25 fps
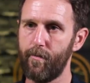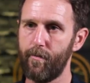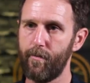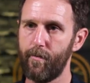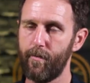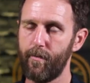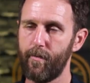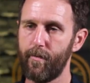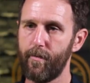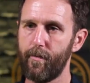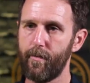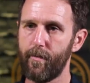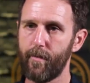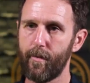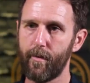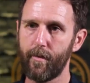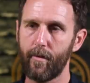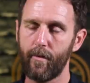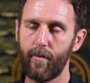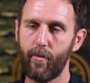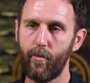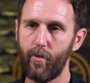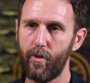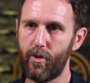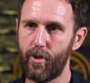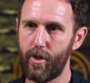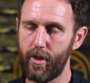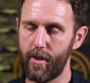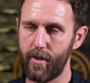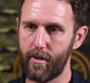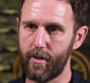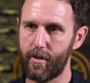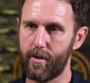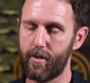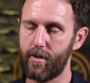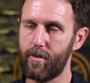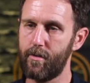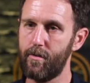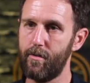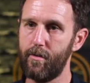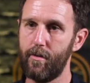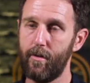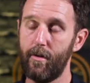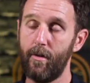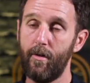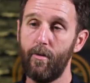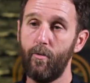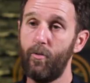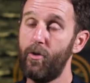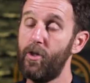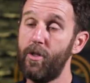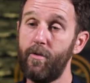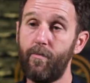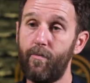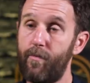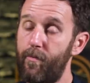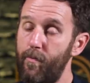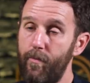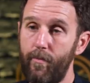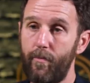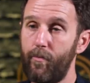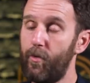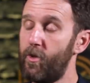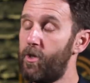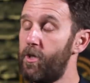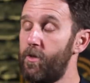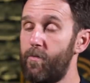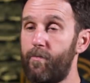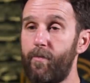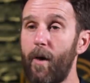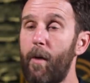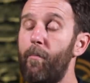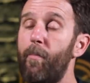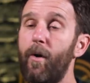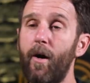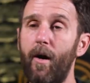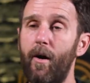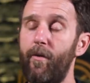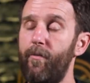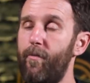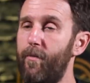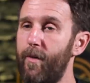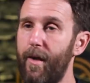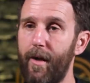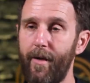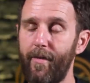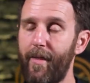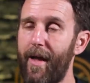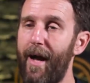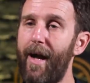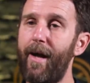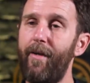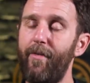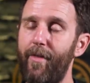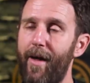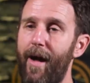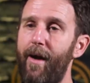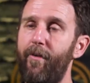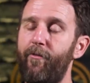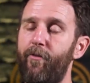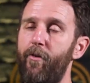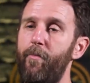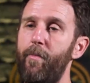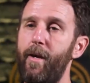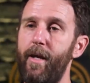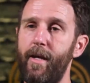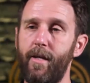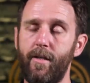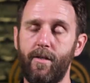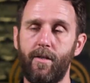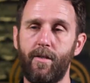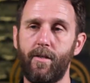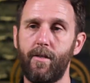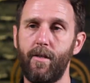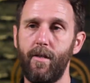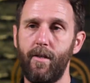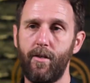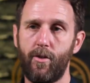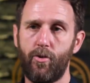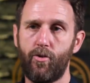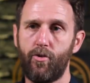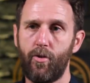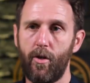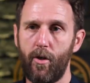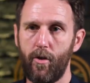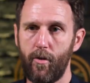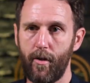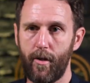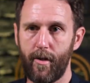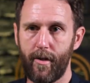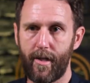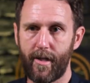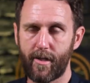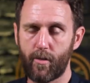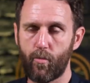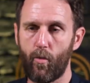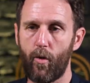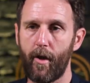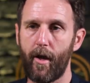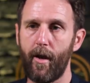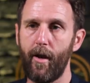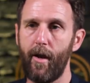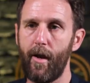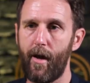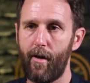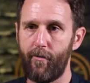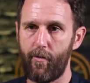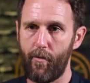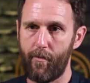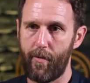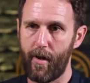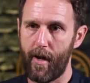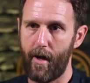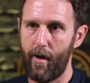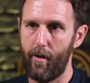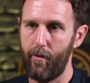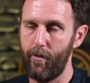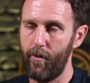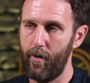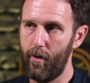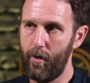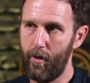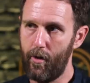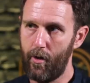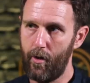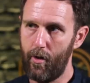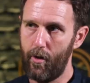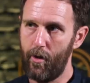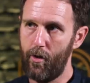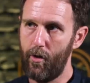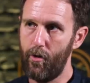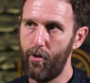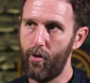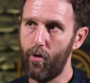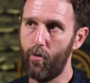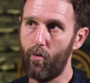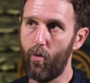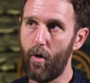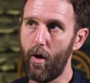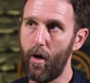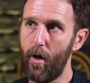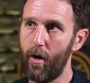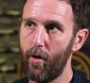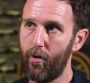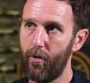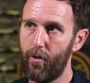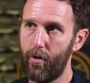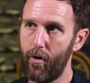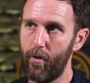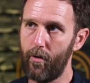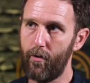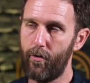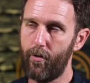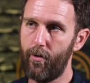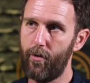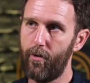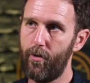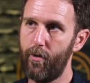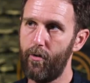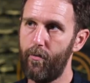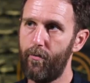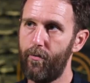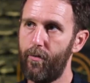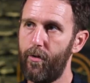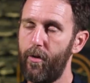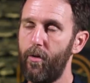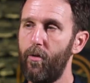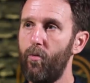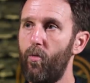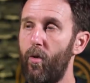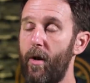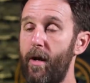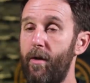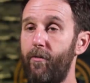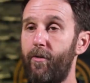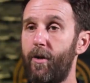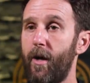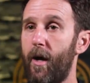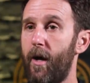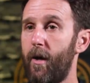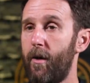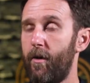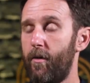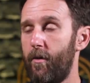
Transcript: Exactly. Which is, which is, which is a per, like that, that for me is, is true. And that's what I love about the work that, that, that we've done.